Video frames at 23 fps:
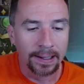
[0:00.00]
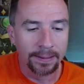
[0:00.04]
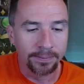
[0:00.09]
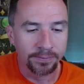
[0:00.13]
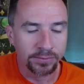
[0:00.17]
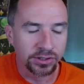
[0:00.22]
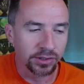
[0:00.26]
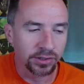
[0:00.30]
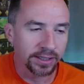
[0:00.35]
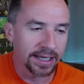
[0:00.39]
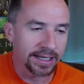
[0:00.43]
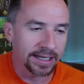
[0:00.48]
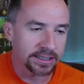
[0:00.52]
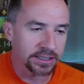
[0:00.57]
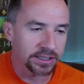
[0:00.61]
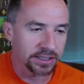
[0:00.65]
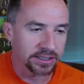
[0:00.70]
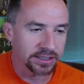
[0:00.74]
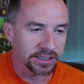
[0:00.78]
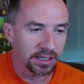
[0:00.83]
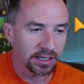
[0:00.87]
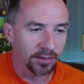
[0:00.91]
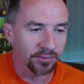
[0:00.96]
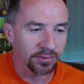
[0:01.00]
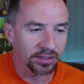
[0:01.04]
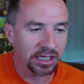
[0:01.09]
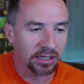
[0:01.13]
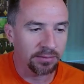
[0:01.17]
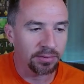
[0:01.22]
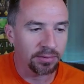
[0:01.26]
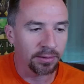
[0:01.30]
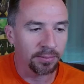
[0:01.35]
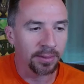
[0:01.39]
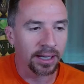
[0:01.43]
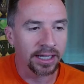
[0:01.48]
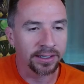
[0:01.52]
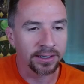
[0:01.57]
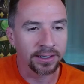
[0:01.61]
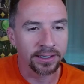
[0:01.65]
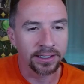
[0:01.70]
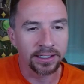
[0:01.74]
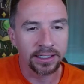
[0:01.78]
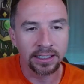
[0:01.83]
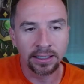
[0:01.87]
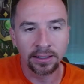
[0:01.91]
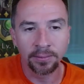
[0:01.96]
So that's just something to keep in mind
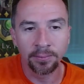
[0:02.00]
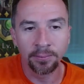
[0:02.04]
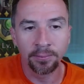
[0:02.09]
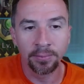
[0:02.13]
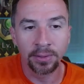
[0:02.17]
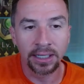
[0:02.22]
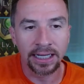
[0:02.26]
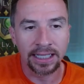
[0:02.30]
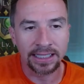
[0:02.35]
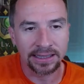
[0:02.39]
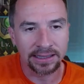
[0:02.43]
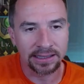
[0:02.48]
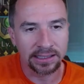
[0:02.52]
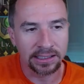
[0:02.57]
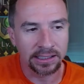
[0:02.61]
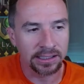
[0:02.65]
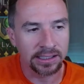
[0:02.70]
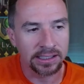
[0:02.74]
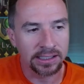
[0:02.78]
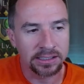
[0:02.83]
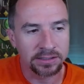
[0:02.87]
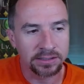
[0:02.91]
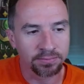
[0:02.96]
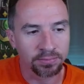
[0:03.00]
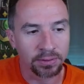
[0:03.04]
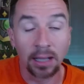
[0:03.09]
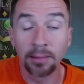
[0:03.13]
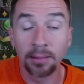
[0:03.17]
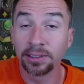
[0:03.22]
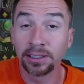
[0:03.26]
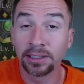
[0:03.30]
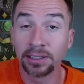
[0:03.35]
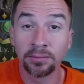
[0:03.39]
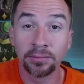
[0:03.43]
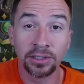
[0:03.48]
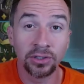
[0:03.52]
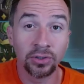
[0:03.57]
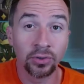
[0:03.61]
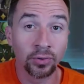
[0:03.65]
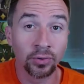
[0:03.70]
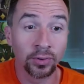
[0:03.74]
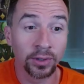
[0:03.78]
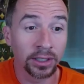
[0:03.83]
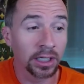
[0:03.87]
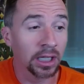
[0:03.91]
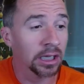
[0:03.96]
on him, but I think he's probably going to be
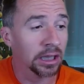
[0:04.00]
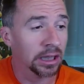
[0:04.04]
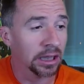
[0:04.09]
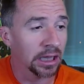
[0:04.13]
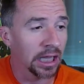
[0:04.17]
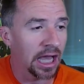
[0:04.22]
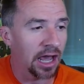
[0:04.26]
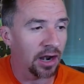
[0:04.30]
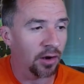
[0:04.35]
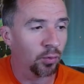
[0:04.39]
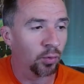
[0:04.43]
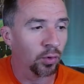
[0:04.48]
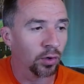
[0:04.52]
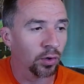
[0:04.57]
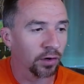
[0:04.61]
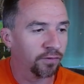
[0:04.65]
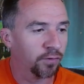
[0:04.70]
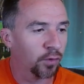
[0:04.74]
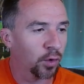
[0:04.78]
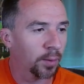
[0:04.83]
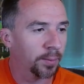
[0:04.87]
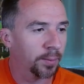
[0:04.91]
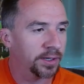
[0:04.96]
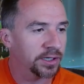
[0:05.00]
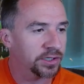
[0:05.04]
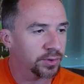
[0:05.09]
doing a lot of work for me.